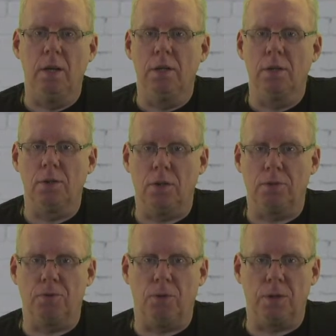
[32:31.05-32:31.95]
Search
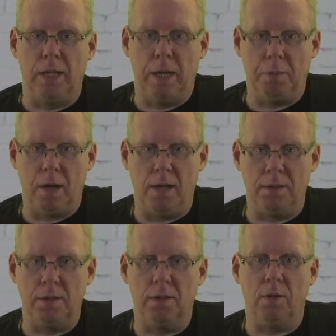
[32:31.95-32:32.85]
for Tamed Cards
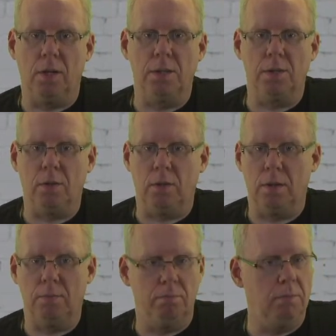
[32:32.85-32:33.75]
in the online
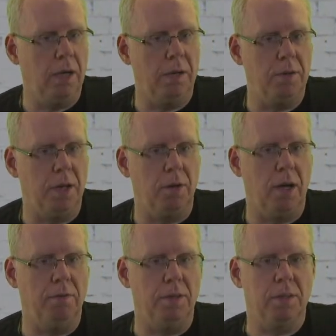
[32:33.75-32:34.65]
store, and there you have it.